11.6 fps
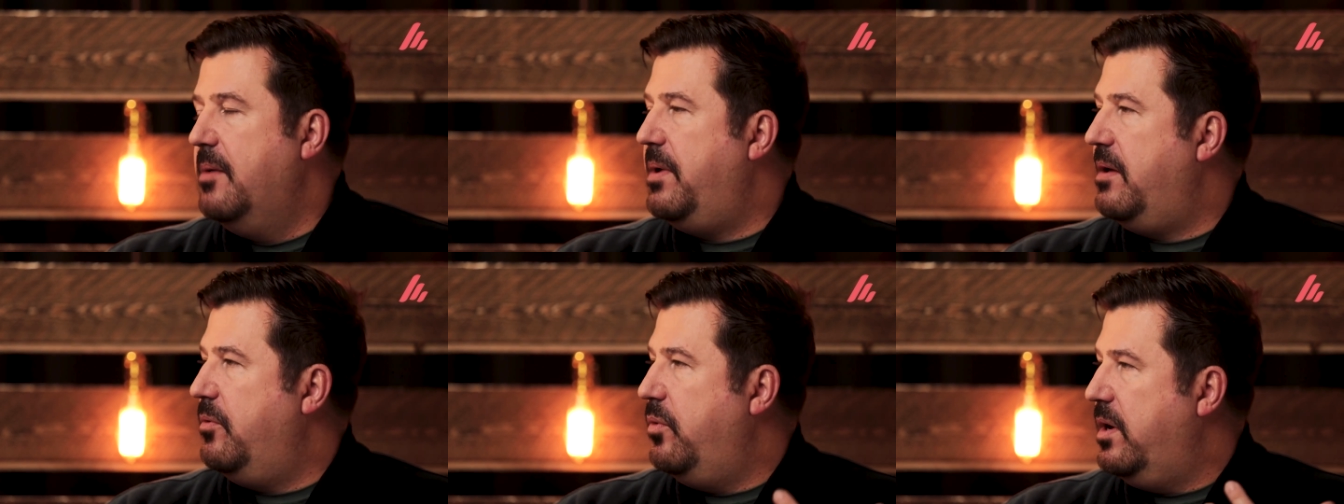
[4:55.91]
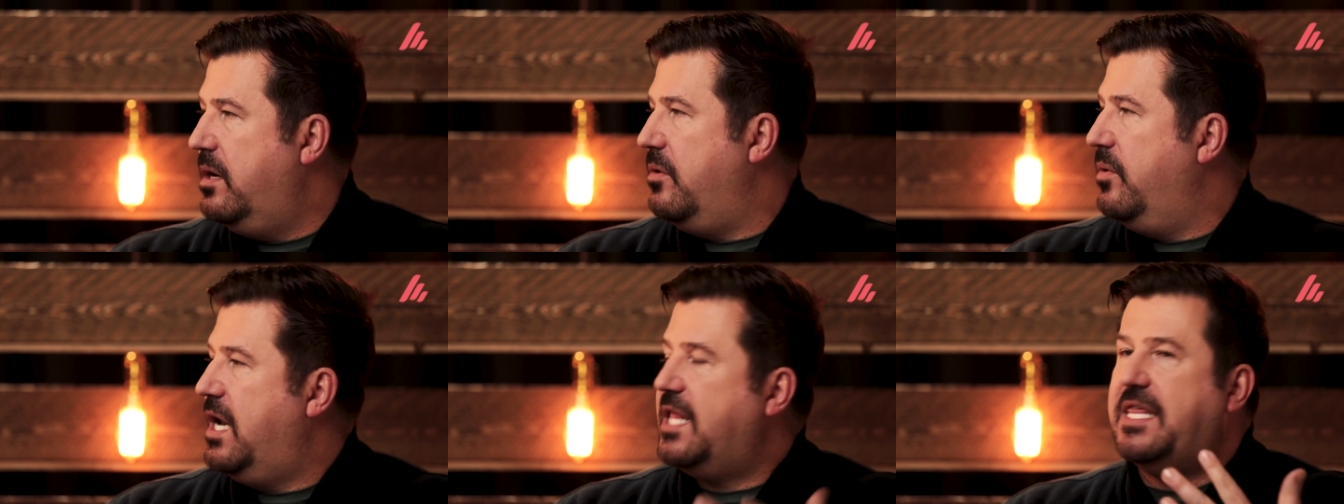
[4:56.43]
but we're,
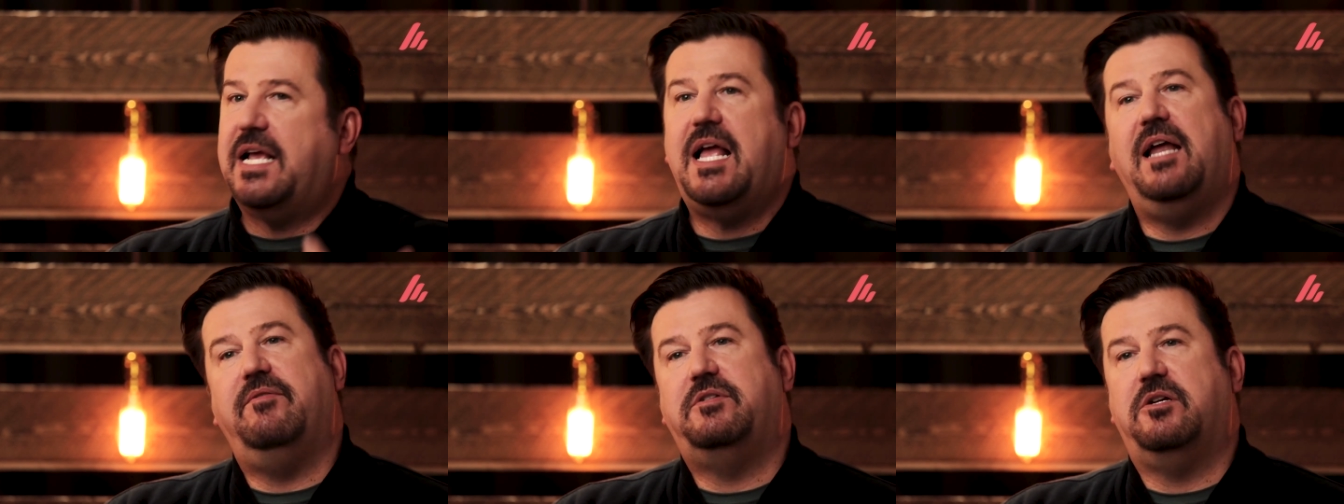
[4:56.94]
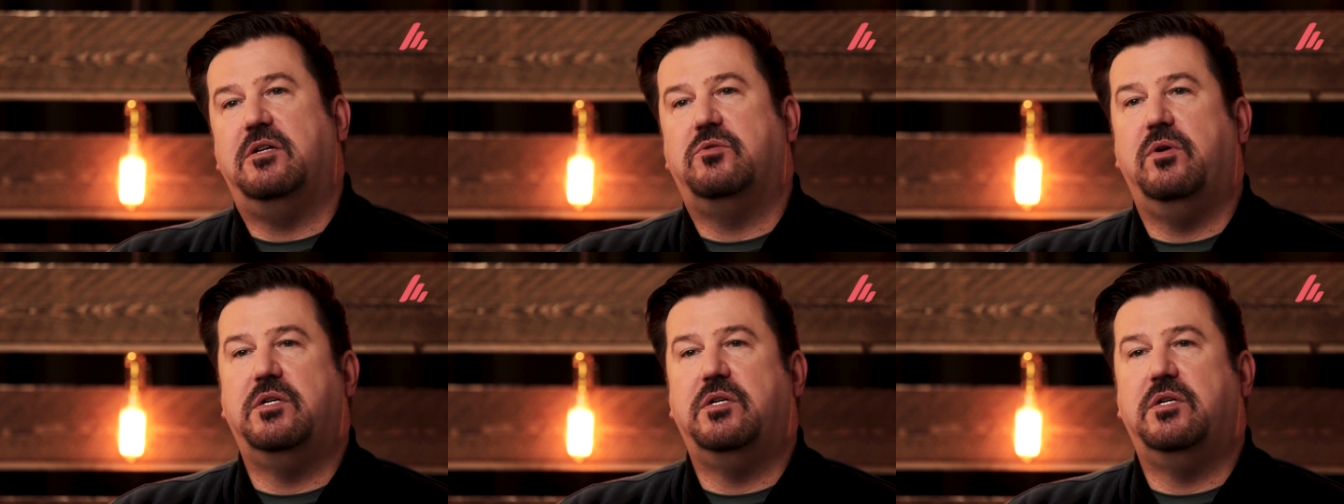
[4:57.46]
we're not that kind of church.